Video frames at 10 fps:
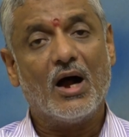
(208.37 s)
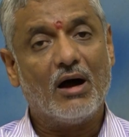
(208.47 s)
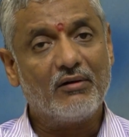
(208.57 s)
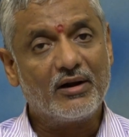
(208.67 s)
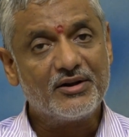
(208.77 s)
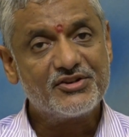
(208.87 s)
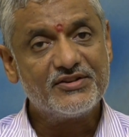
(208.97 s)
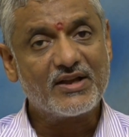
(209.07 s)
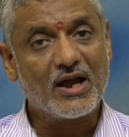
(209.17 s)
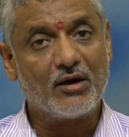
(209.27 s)
Our
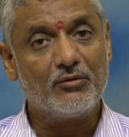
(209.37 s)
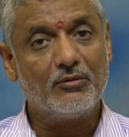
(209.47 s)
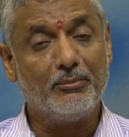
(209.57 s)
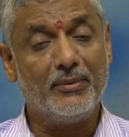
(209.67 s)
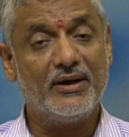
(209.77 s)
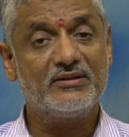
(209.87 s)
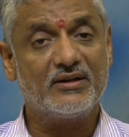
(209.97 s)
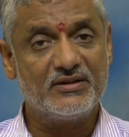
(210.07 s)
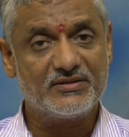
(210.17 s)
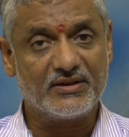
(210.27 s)
rishis have made the
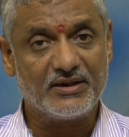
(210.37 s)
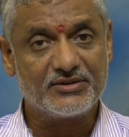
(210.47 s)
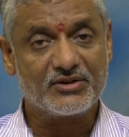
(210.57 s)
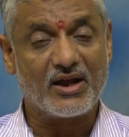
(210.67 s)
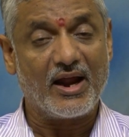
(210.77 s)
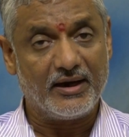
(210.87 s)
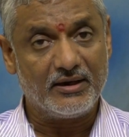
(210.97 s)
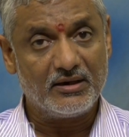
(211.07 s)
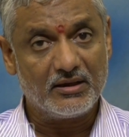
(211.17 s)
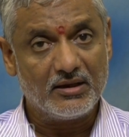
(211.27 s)
research
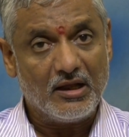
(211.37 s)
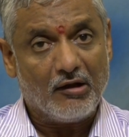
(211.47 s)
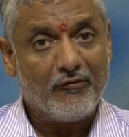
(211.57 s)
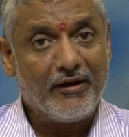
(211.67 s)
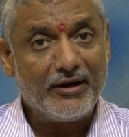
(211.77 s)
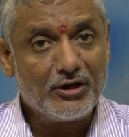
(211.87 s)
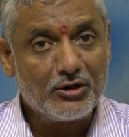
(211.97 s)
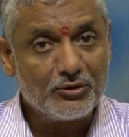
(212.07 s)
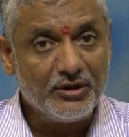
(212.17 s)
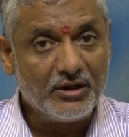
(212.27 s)
and went
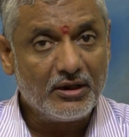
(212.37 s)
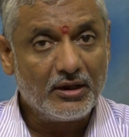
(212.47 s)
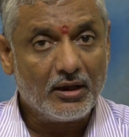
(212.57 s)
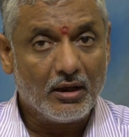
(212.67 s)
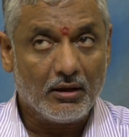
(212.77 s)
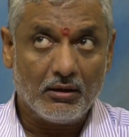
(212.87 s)
to the